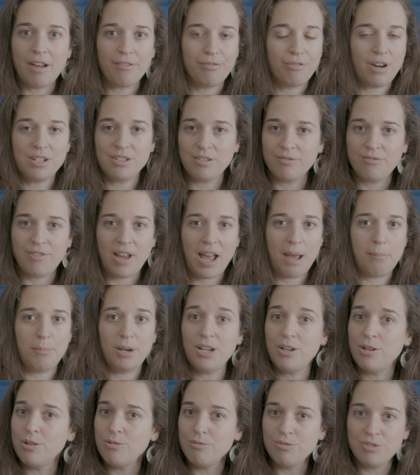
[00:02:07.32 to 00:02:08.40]
have friends and
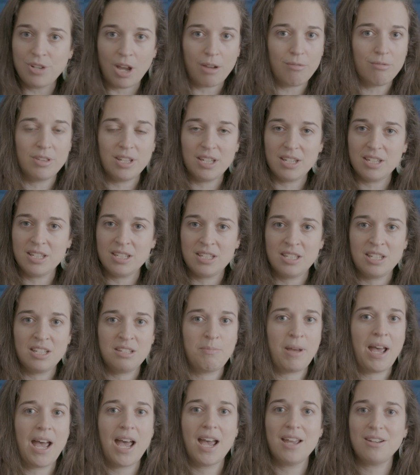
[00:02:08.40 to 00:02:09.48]
family who don't think it's this
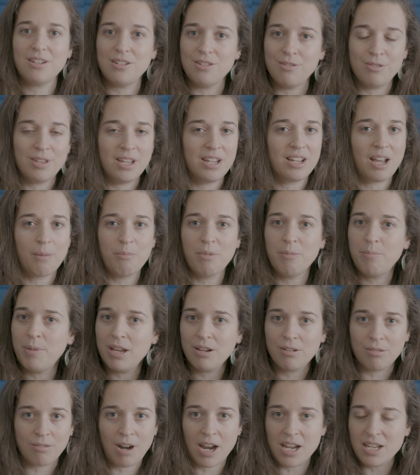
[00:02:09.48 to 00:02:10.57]
bad and who think I'm a
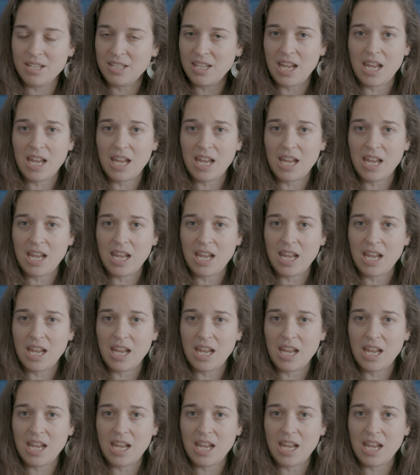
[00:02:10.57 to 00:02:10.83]
bit crazy,